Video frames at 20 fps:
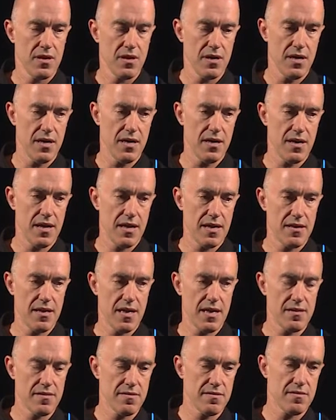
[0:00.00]
uh
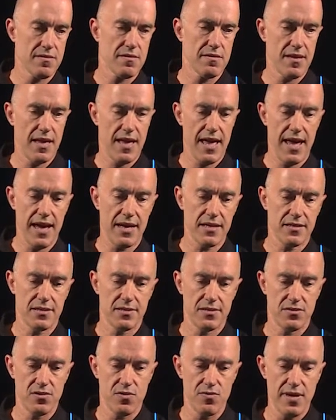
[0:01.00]

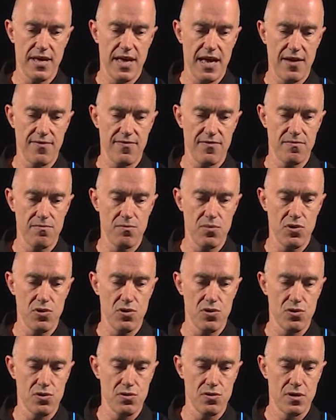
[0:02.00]
x. So we have a
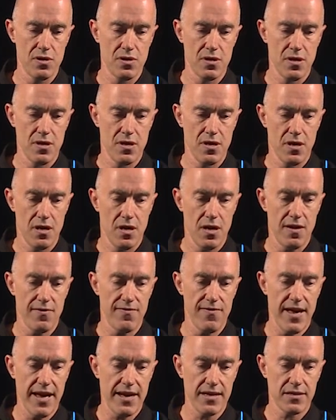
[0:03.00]
mu
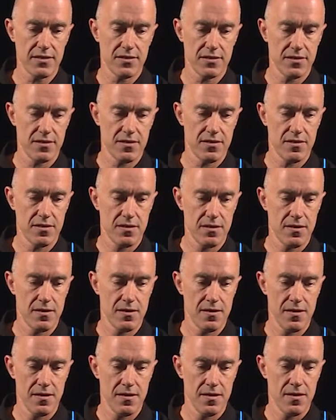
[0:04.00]
of x
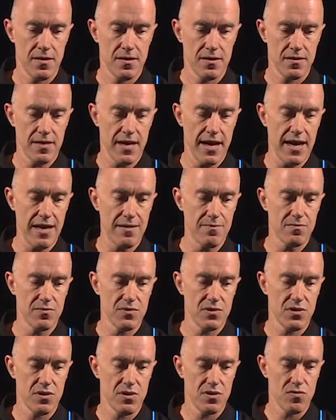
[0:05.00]

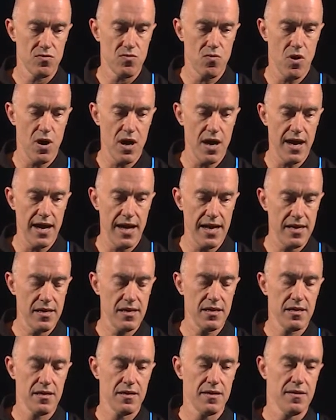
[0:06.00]
times y
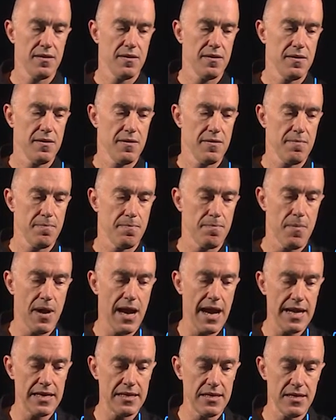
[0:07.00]

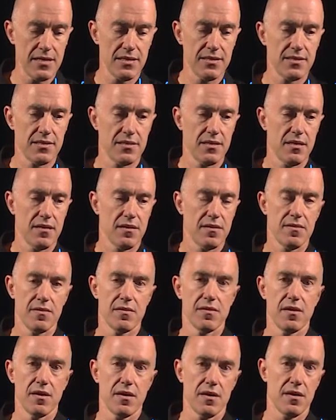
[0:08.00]
minus
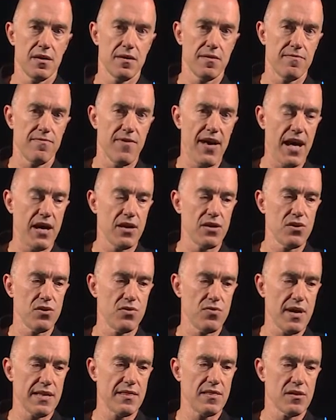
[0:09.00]
the
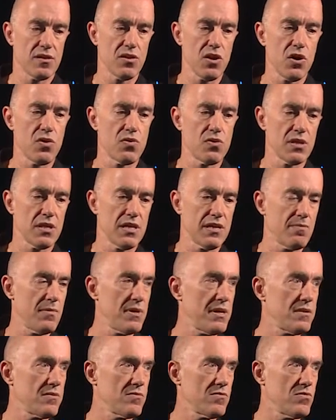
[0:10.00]
value at the lower
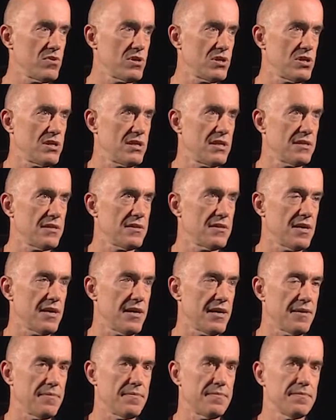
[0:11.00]
limit, which is
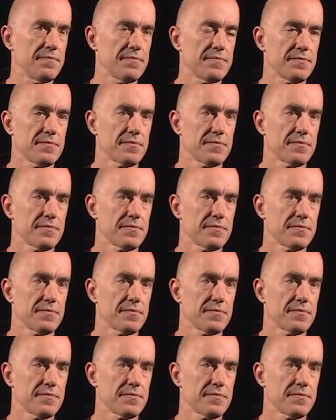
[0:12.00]
um,